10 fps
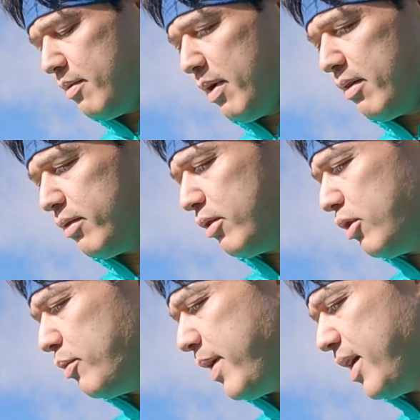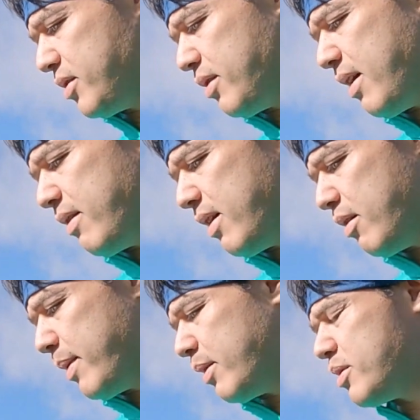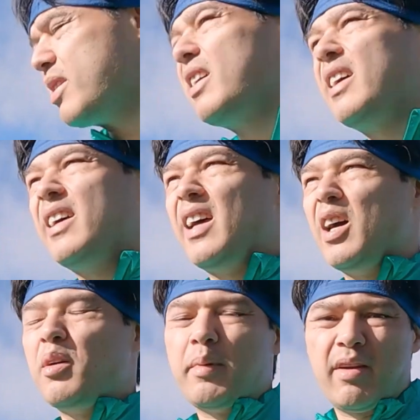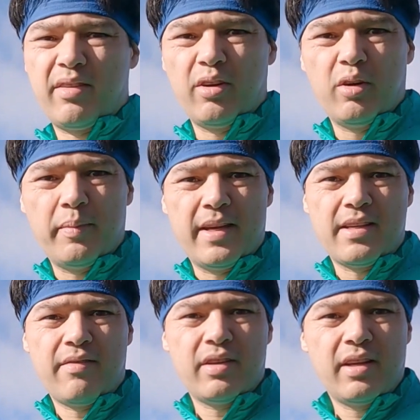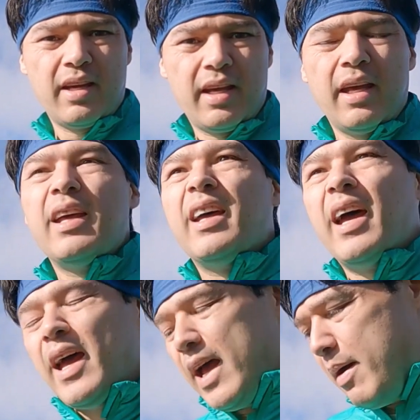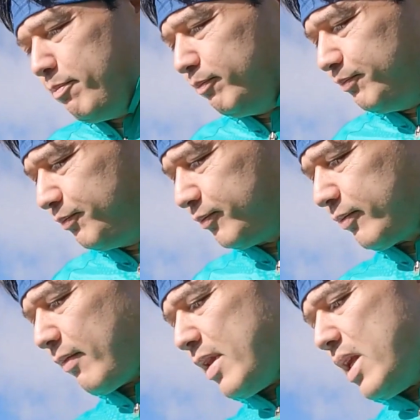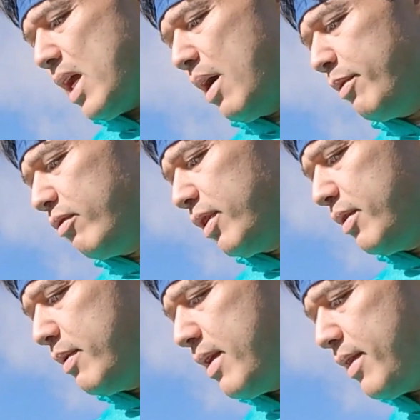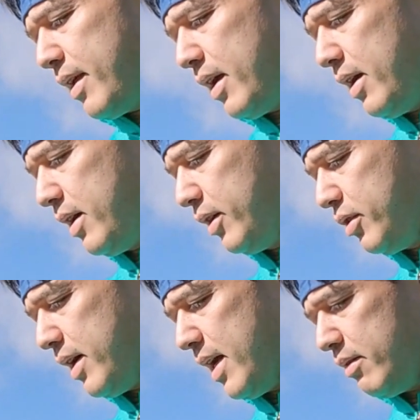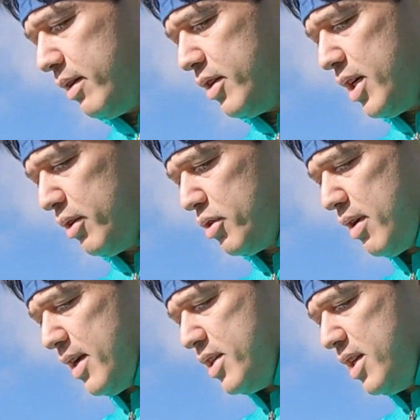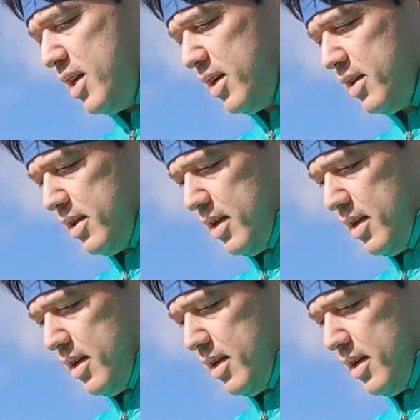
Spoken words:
at marathon goal pace or there or thereabouts, or marathon goal pace effort. I'll be running with, trying out the gel strategy,